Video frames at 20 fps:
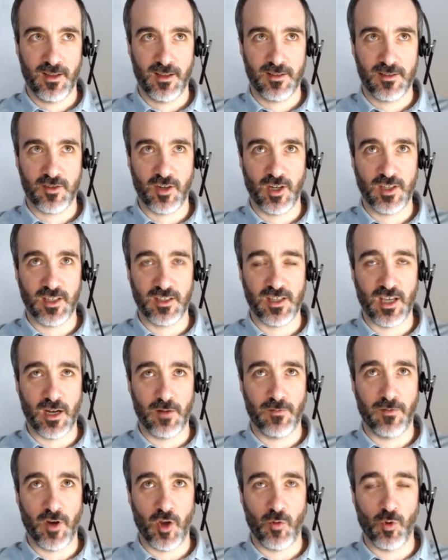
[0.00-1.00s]
try to
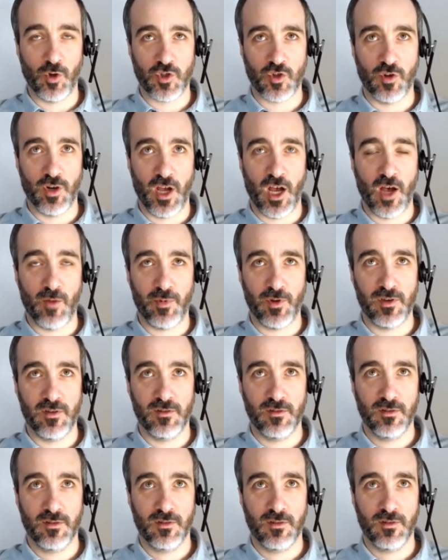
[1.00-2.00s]
identify what's going to happen
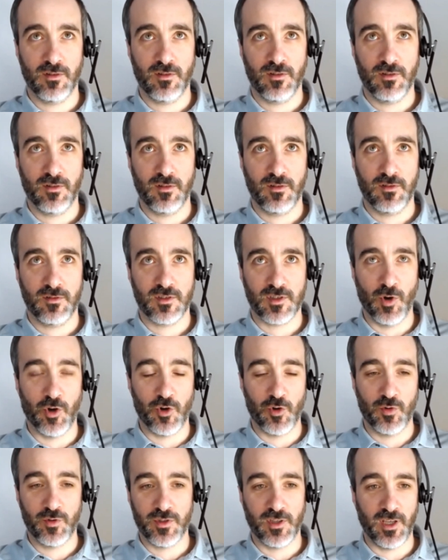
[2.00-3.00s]

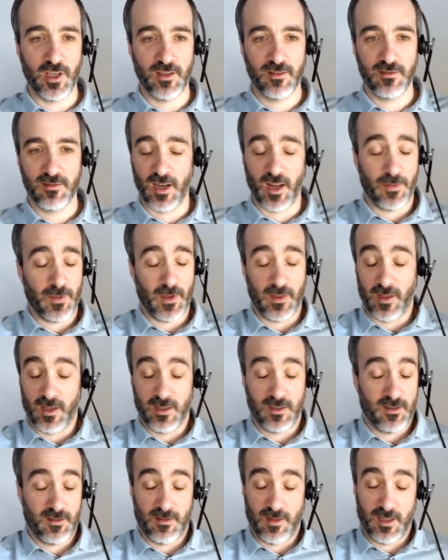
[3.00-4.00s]
tomorrow, today. And I think
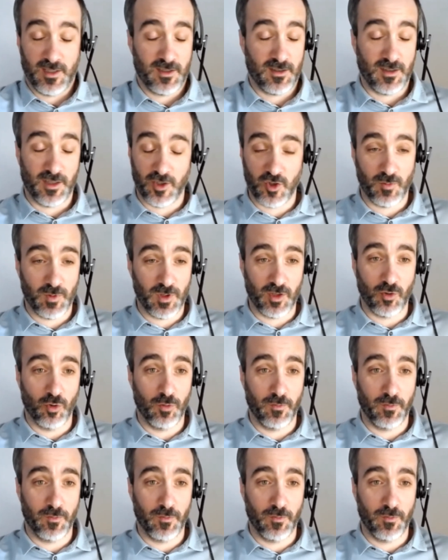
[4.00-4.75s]
that should be the goal